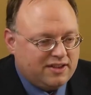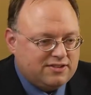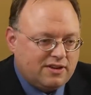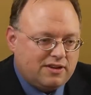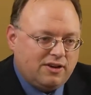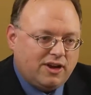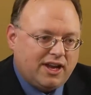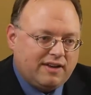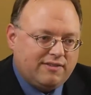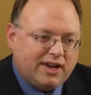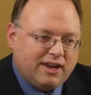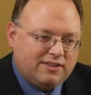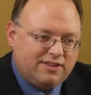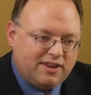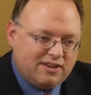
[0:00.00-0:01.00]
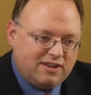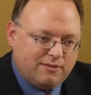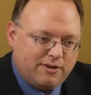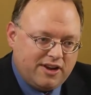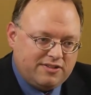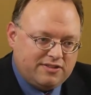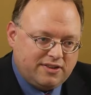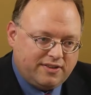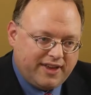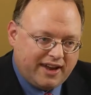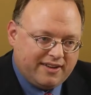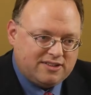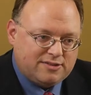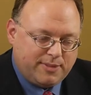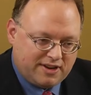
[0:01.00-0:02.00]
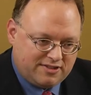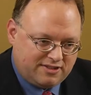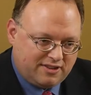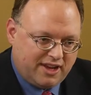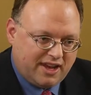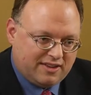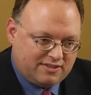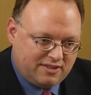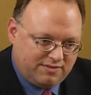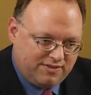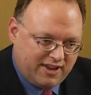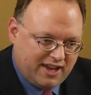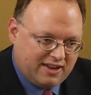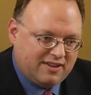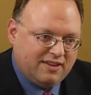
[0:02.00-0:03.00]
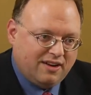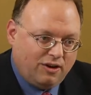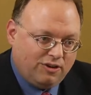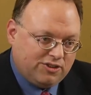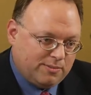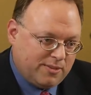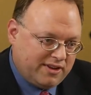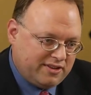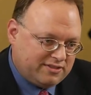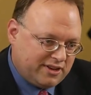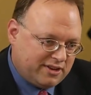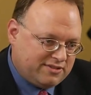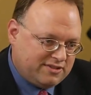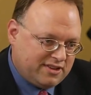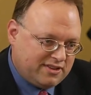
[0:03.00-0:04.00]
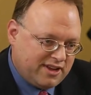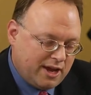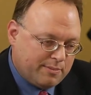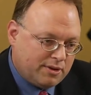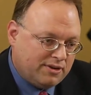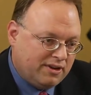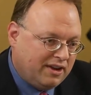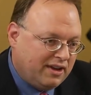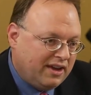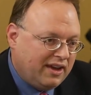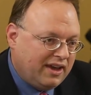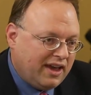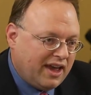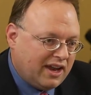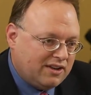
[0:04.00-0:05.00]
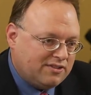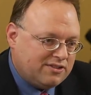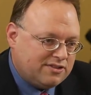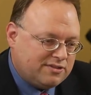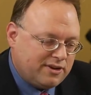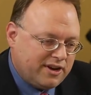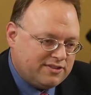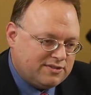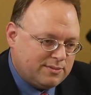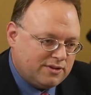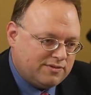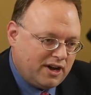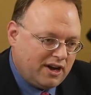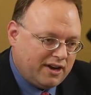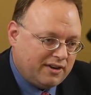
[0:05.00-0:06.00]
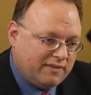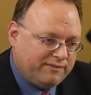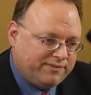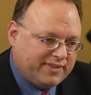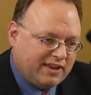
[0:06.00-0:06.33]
And so you could have a continuation of that, especially as the Fed ultimately starts to taper and interest rates move higher.